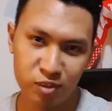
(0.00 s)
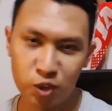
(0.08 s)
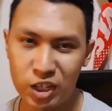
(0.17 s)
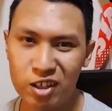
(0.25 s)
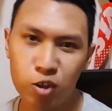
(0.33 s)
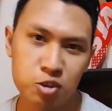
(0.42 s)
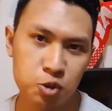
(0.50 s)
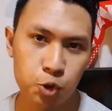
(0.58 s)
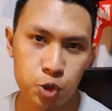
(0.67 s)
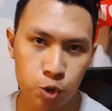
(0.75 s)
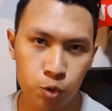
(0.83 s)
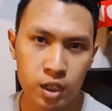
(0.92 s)
Okay, not so
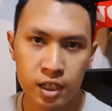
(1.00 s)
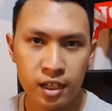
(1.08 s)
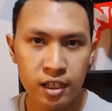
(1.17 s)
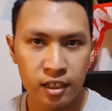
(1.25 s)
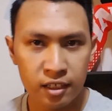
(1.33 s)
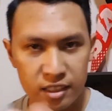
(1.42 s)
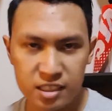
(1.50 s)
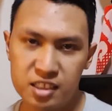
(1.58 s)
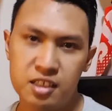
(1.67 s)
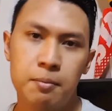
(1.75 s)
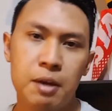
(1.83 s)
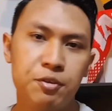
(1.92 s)
new. This
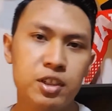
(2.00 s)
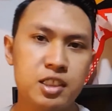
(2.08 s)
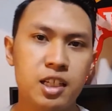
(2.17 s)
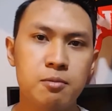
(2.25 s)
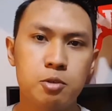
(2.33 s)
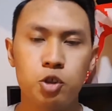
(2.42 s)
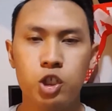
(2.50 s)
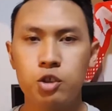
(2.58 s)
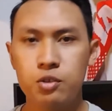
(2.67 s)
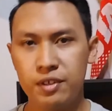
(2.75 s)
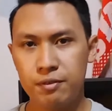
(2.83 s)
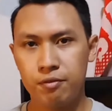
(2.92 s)
isn't my first time
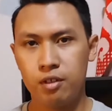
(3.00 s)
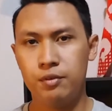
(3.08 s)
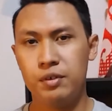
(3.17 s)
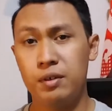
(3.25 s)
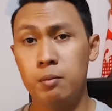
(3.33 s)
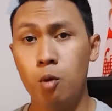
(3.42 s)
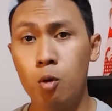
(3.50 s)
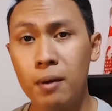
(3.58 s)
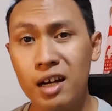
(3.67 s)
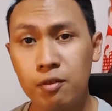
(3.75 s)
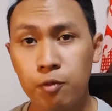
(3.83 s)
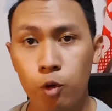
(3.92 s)
shooting with a
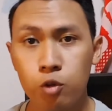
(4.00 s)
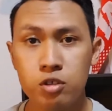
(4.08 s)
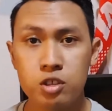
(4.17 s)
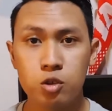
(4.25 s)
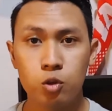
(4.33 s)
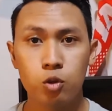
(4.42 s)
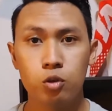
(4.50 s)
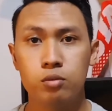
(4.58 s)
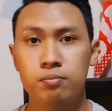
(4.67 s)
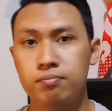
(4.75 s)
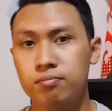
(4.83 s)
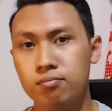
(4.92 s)
mobile phone,
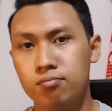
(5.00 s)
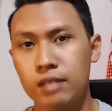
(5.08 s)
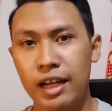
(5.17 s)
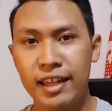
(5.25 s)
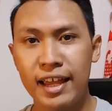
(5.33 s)
so I